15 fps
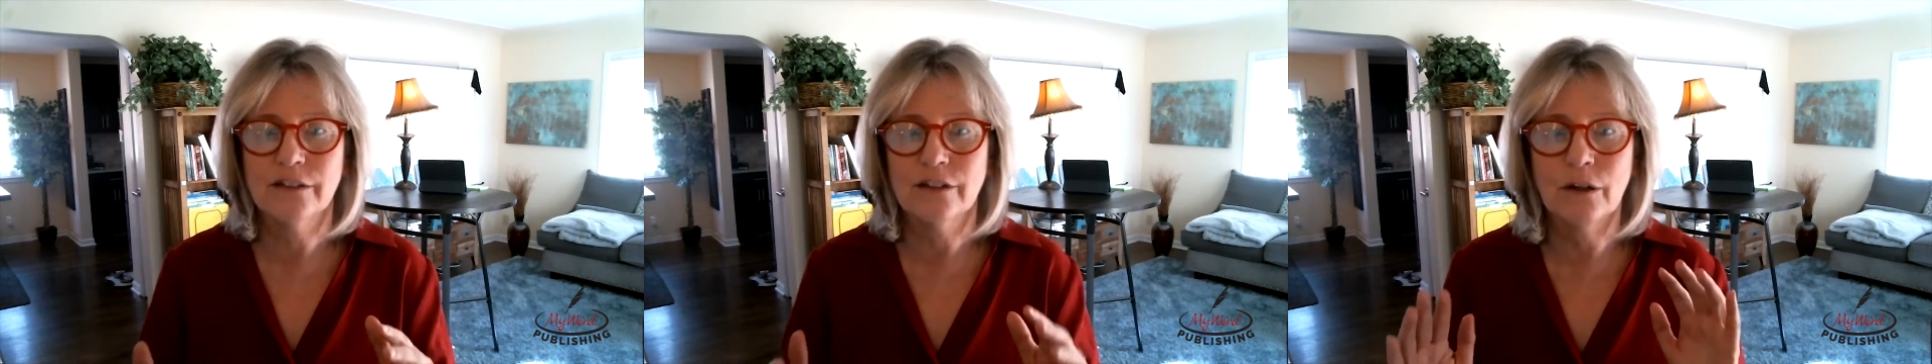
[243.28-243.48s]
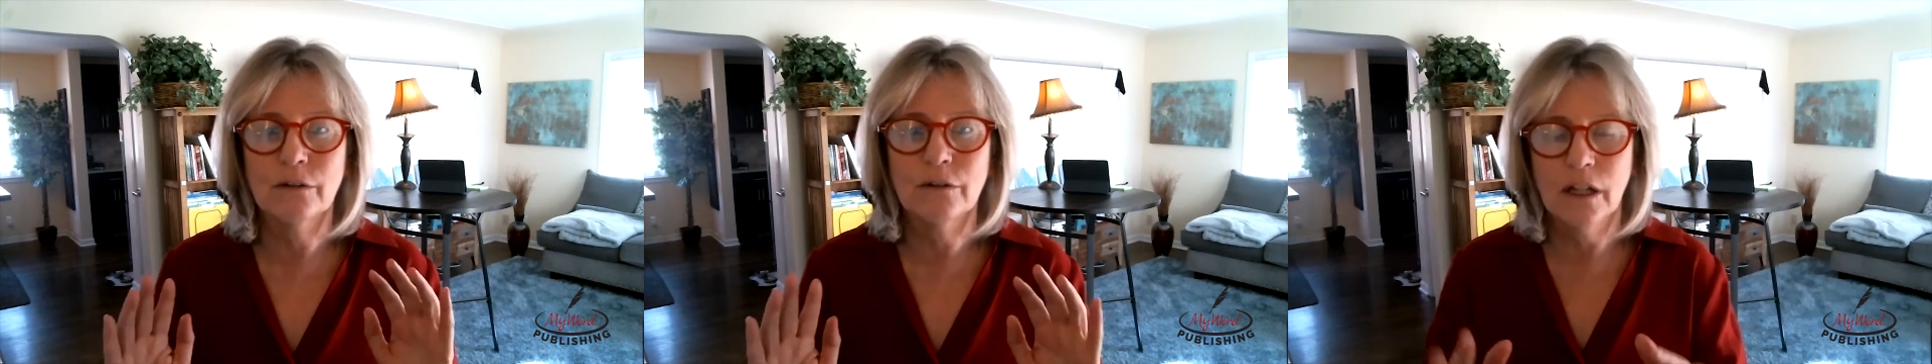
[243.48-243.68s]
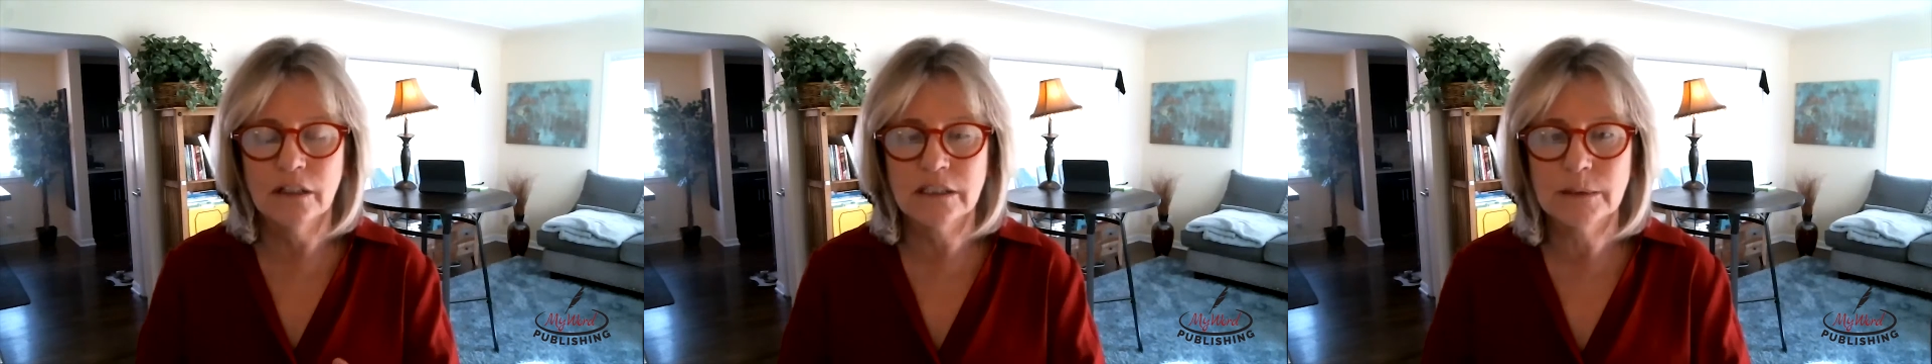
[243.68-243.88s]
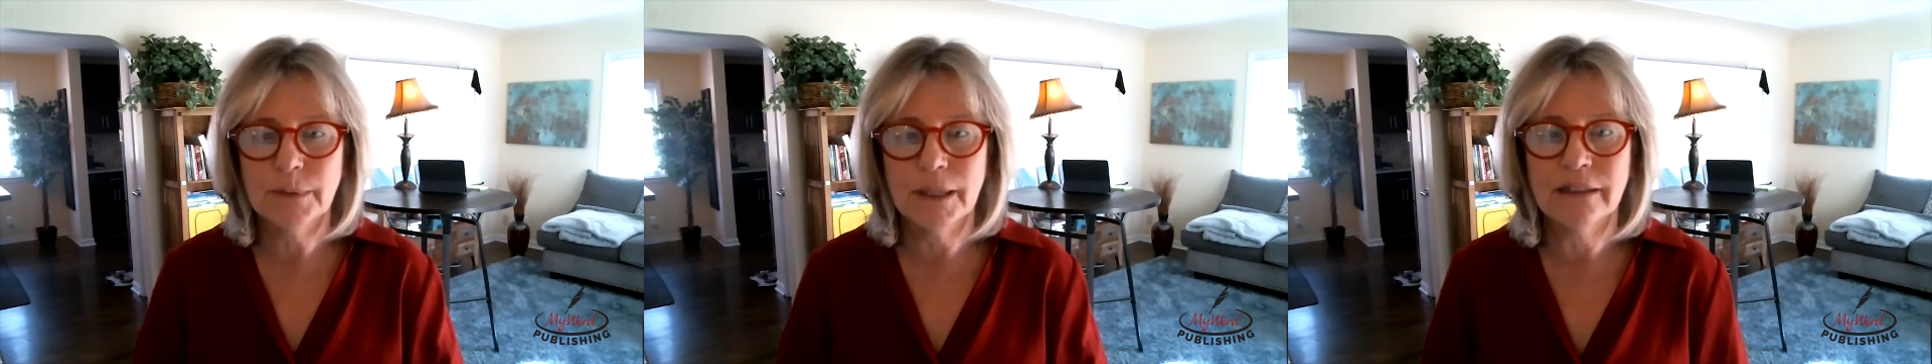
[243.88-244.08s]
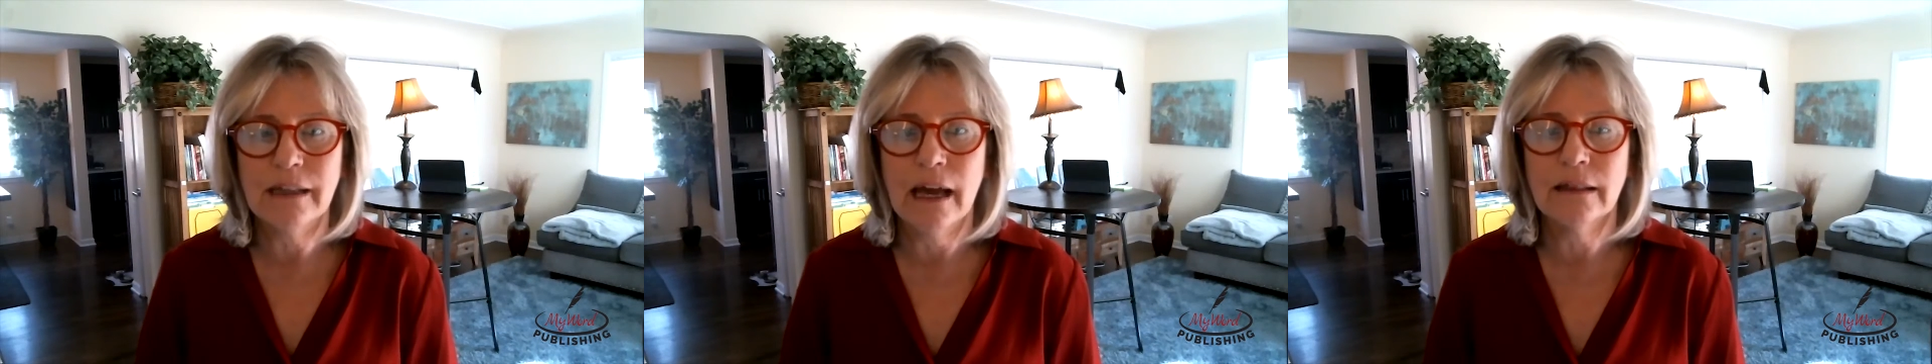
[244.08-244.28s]
So I'll
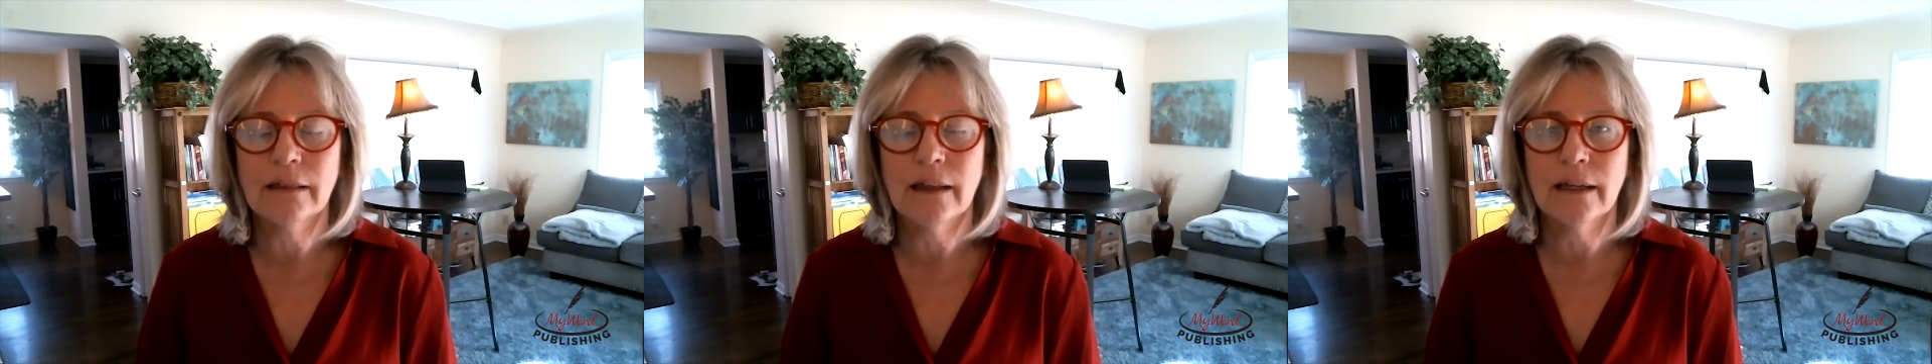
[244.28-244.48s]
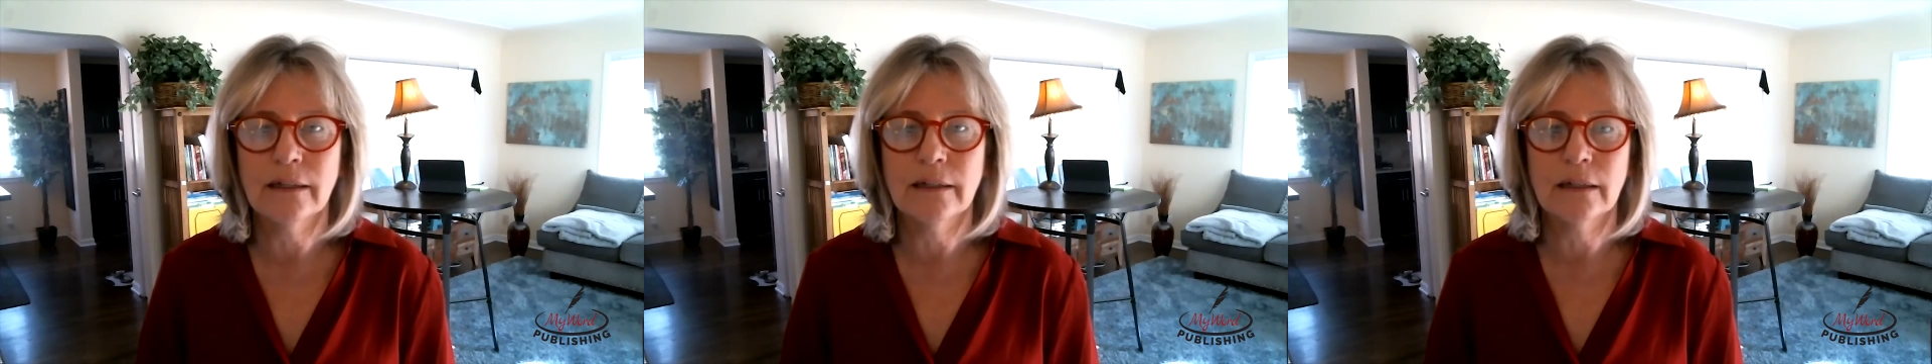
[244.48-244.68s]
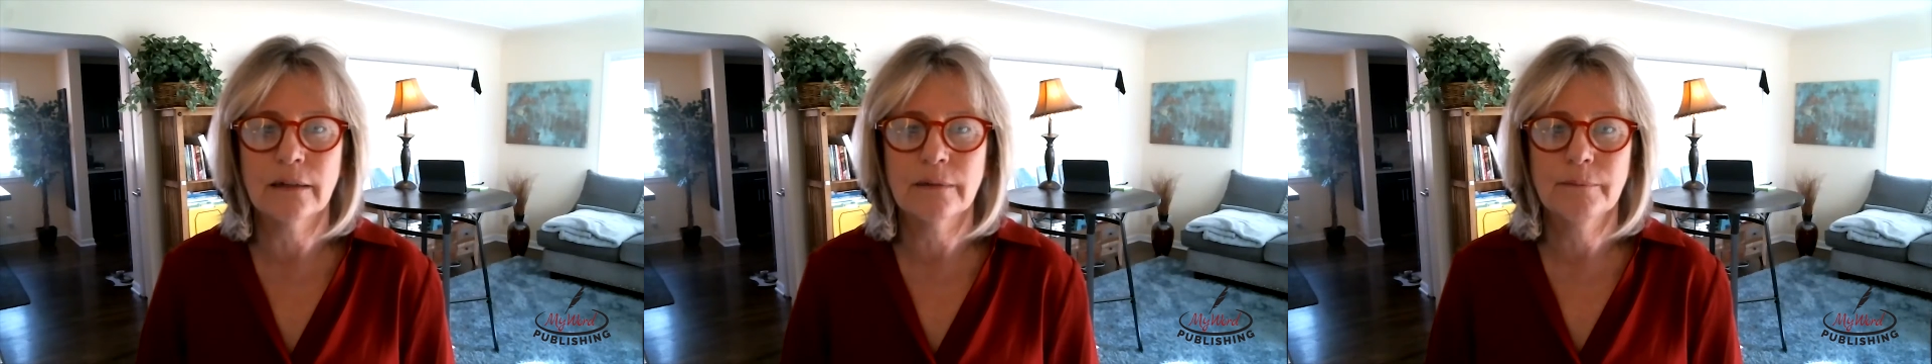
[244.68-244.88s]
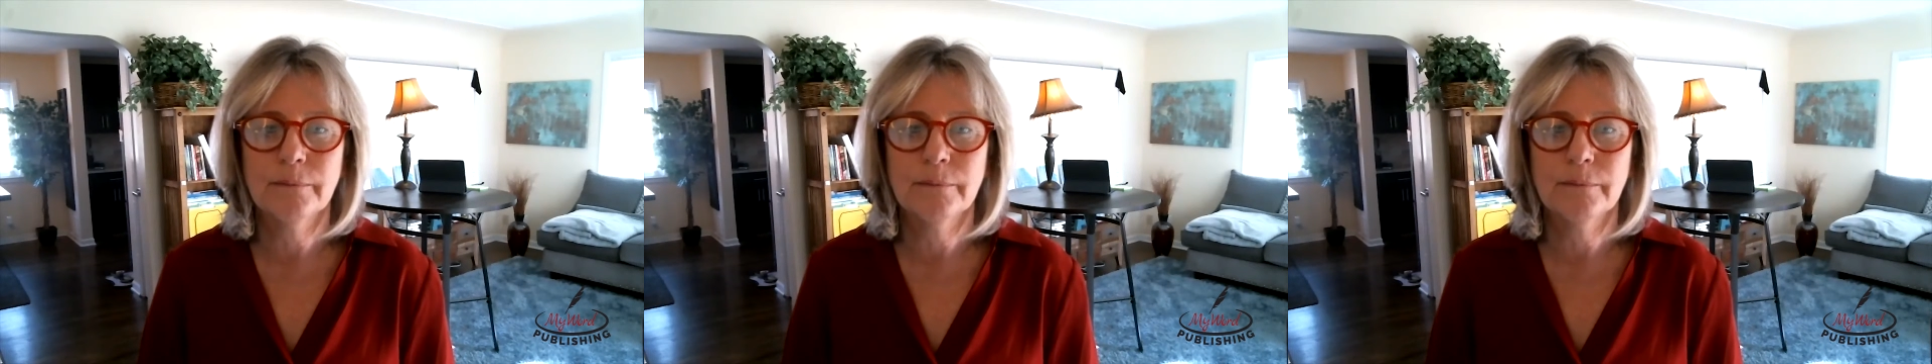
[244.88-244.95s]
explain that later.